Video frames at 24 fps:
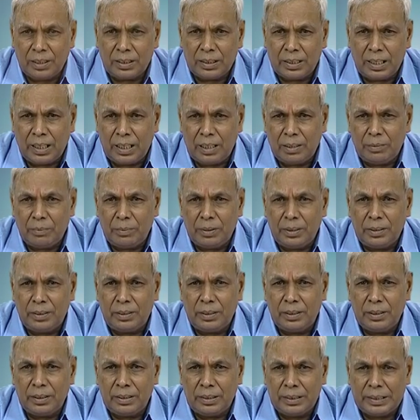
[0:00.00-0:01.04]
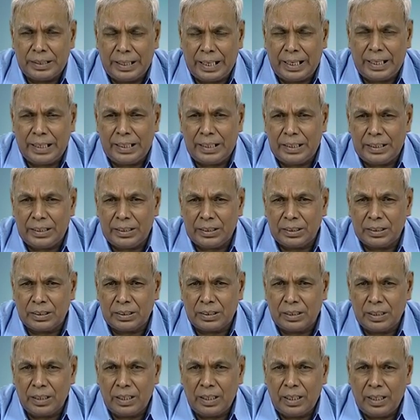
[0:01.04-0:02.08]
ethyl benzene,
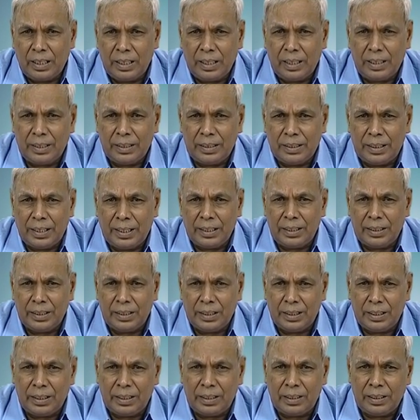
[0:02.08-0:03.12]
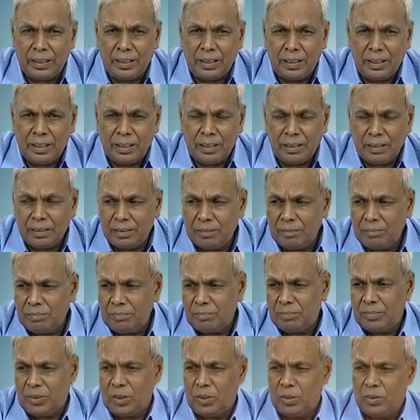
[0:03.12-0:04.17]
xylenes and then the
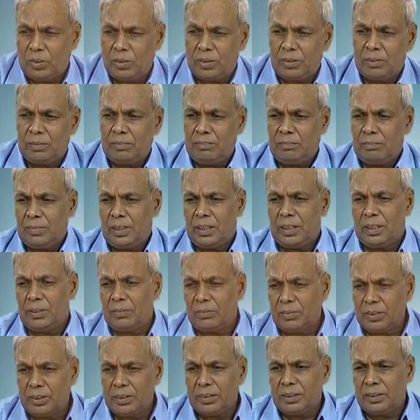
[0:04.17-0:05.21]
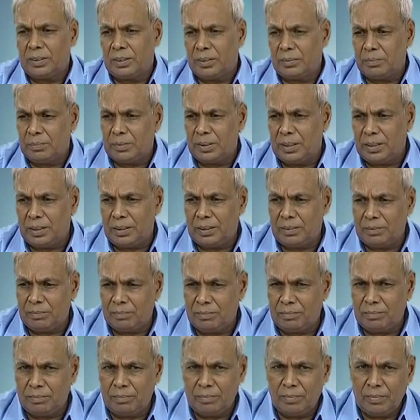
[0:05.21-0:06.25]
um, your conversion of the
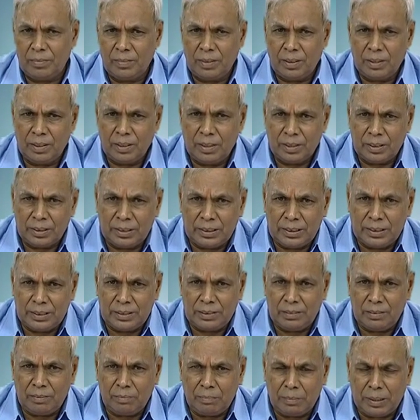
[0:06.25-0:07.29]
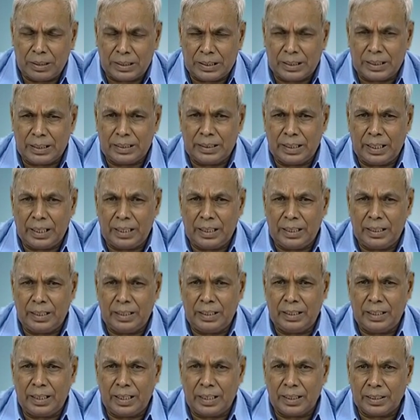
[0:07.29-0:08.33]

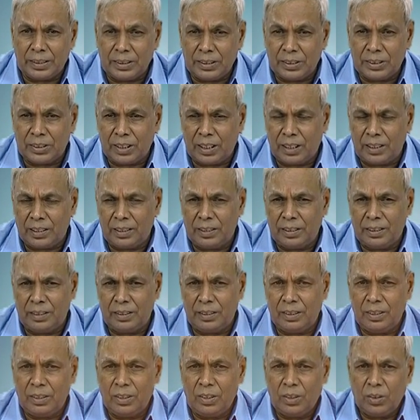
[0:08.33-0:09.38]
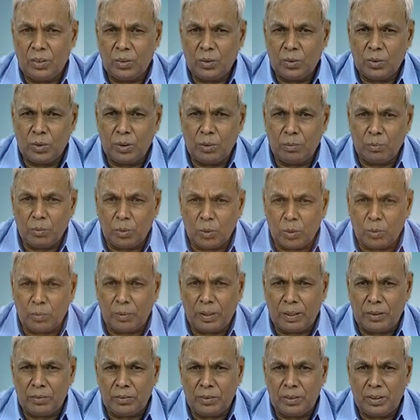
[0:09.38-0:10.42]
metaxylene or the xylene to the more
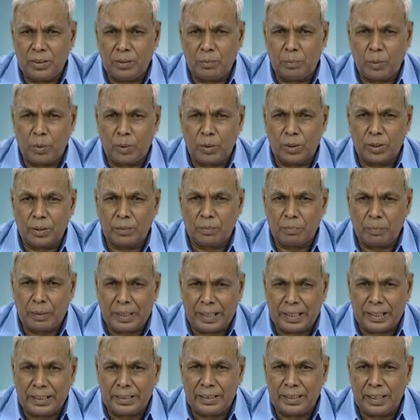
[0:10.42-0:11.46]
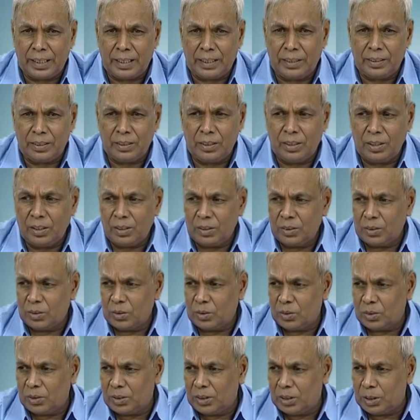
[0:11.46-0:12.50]
valued product paraxylene.
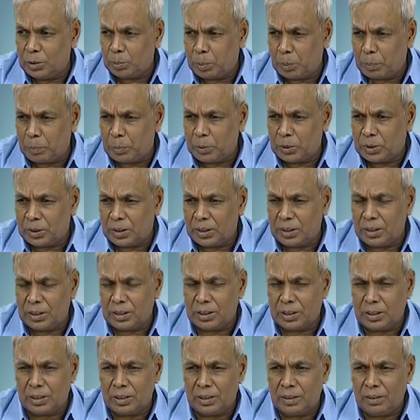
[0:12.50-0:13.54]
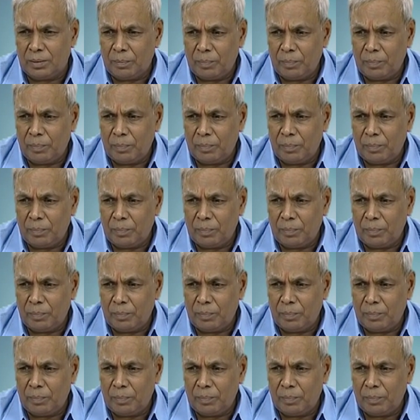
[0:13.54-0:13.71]
So, disproportionation